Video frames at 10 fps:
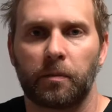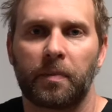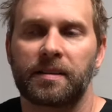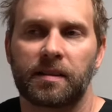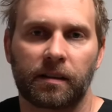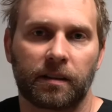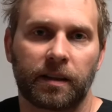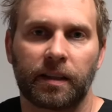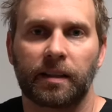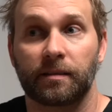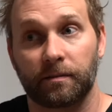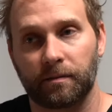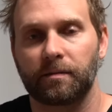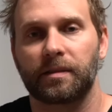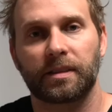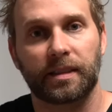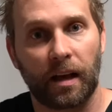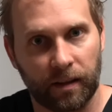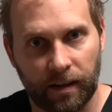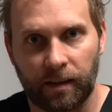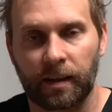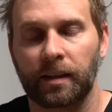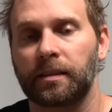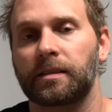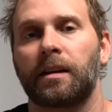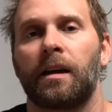basic cleaning, selling things,